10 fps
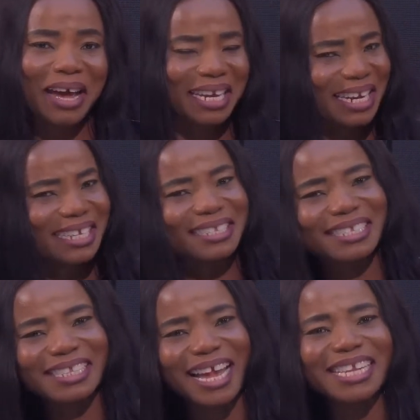at
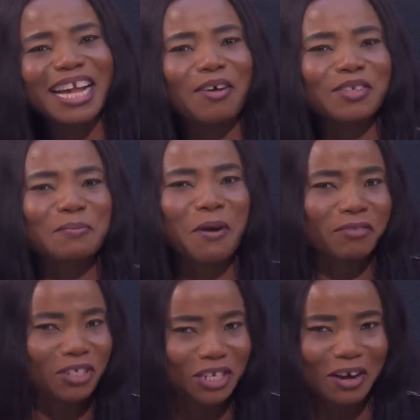least 10,000
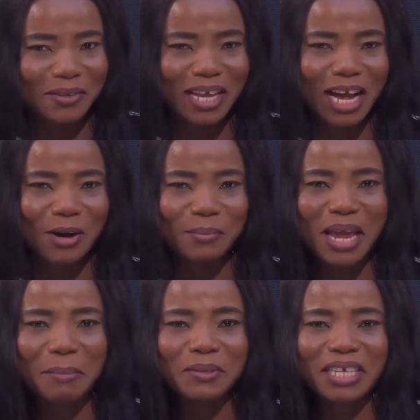professionals will
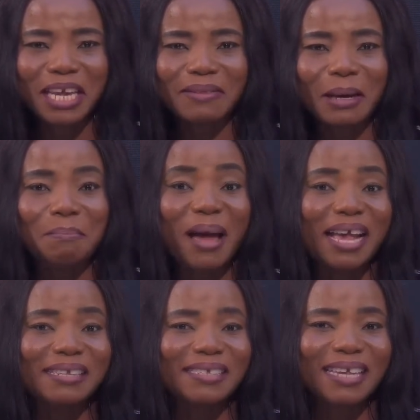be able to give their
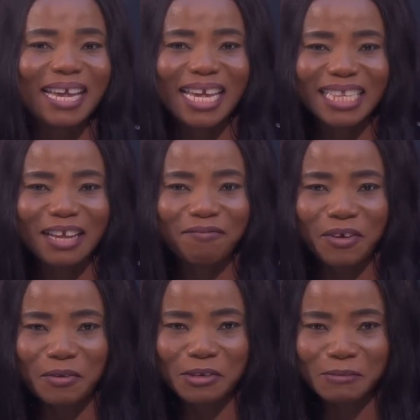best in their
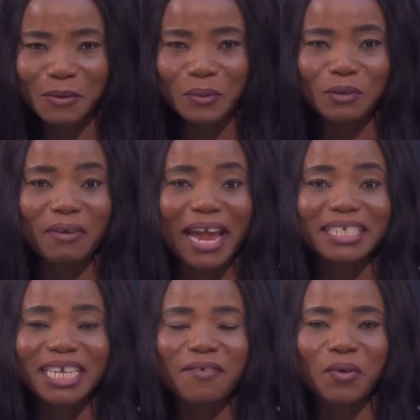various fields of
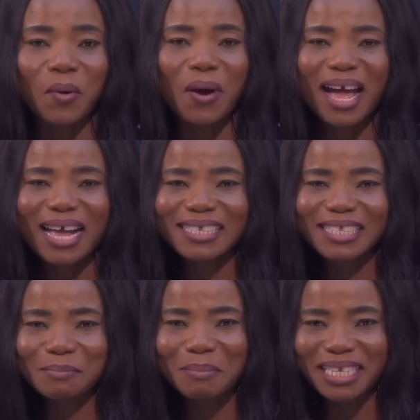endeavor and
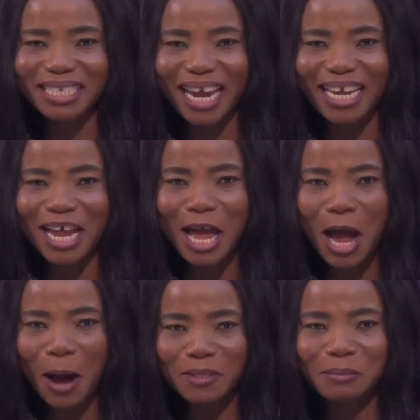still maintain
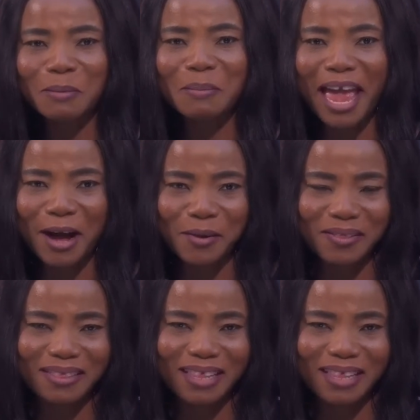optimum health.